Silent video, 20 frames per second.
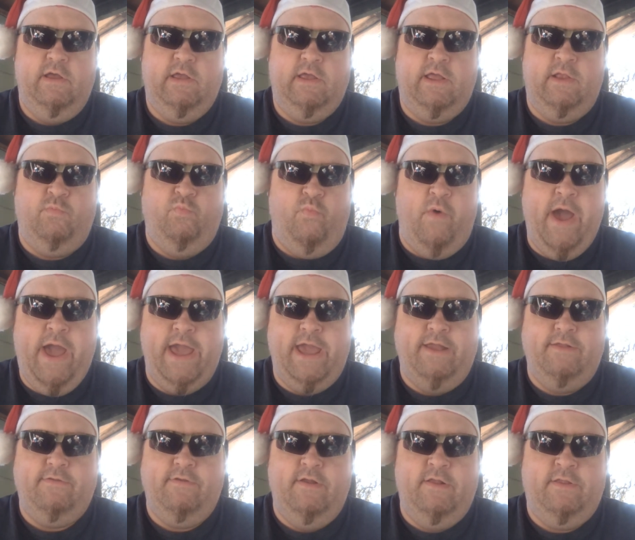can wait
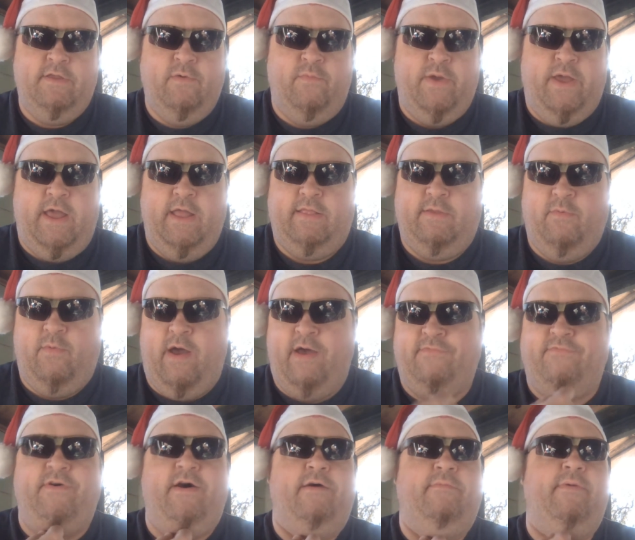until we get the
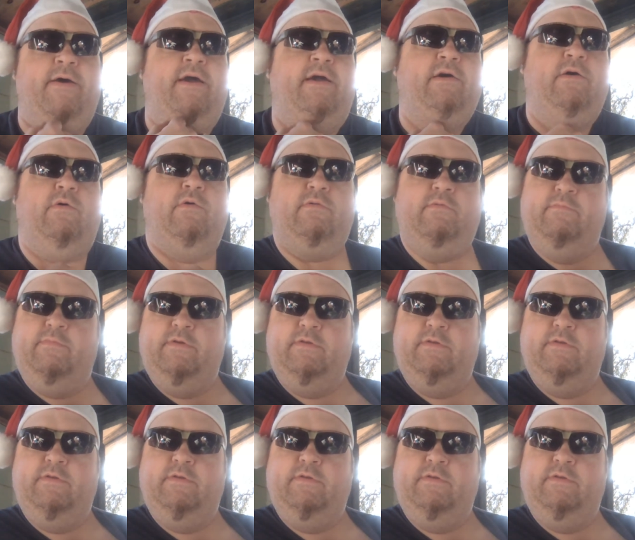Wi-Fi back on.